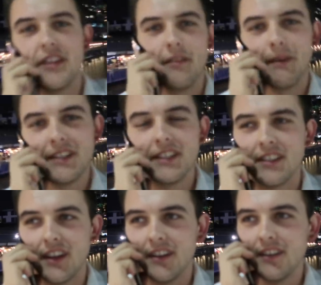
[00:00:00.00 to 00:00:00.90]
to my
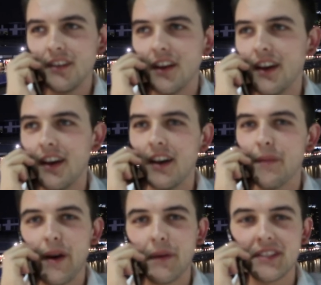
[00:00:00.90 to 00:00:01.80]
sister uh,
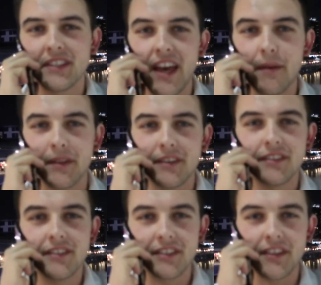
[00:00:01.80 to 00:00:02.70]
about what's just happened,
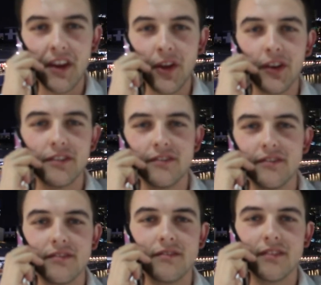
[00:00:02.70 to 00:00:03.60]
just so you know.
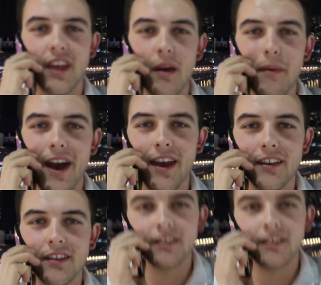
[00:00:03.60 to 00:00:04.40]
Okay, bye.